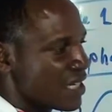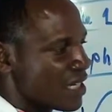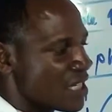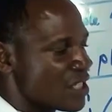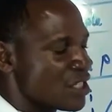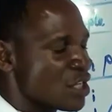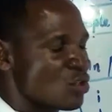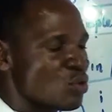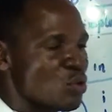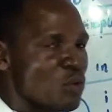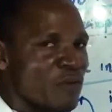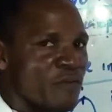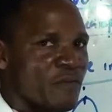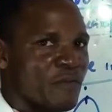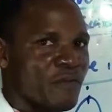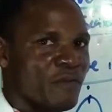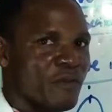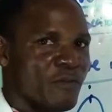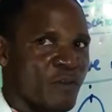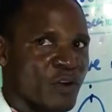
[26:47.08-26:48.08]
x
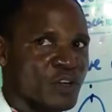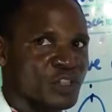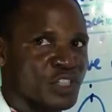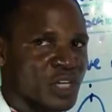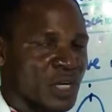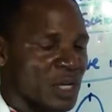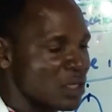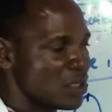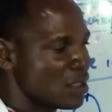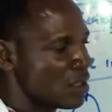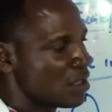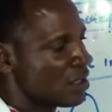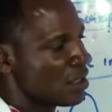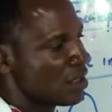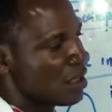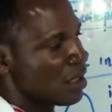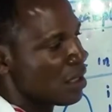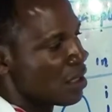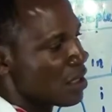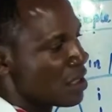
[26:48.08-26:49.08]
is a two
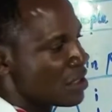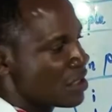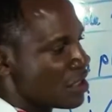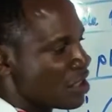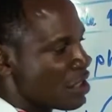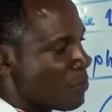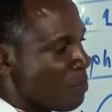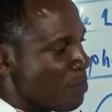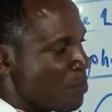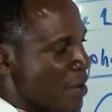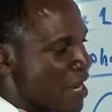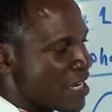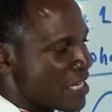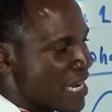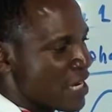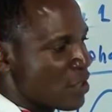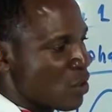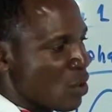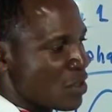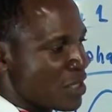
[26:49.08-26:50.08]
function. It's
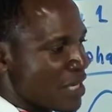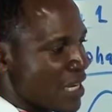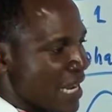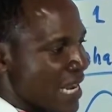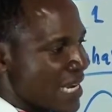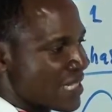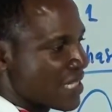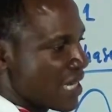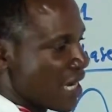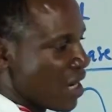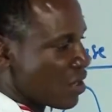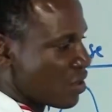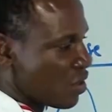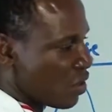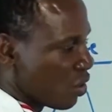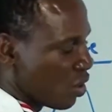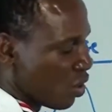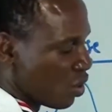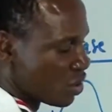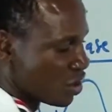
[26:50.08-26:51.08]
dependent on the
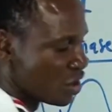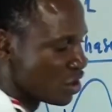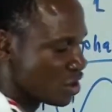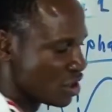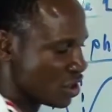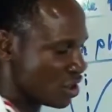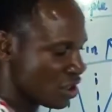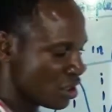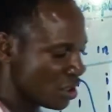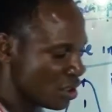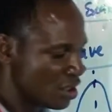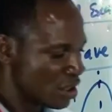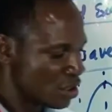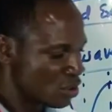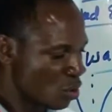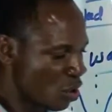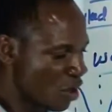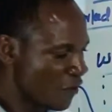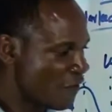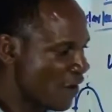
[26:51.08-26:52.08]
x and on the
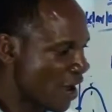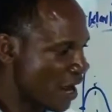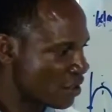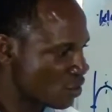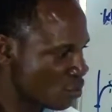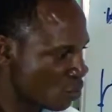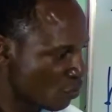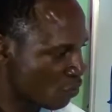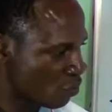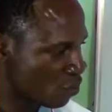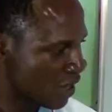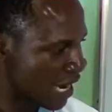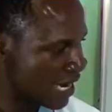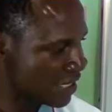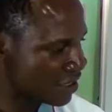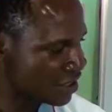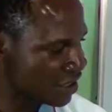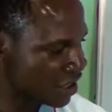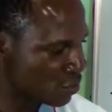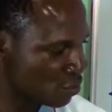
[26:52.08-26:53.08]
t. So if I
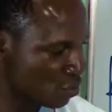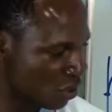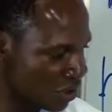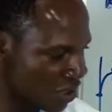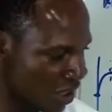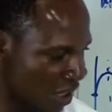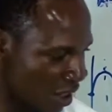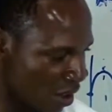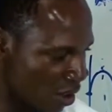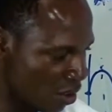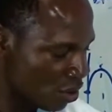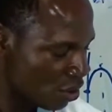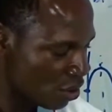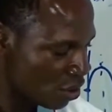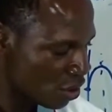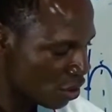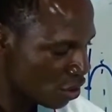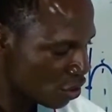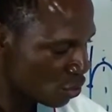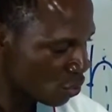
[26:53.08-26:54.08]
have to get this
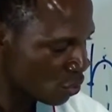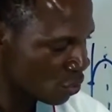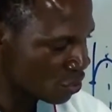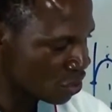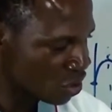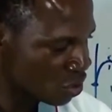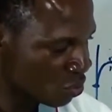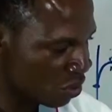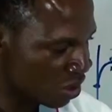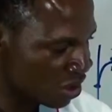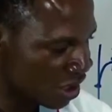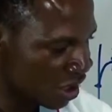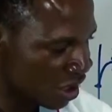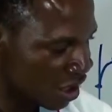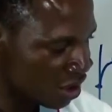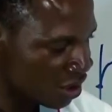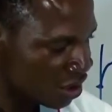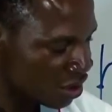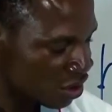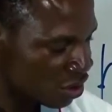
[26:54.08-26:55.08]
one now, you use
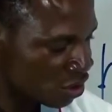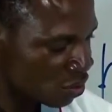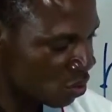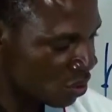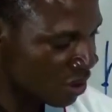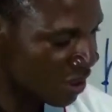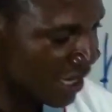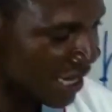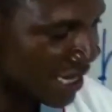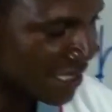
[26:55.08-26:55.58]
this one now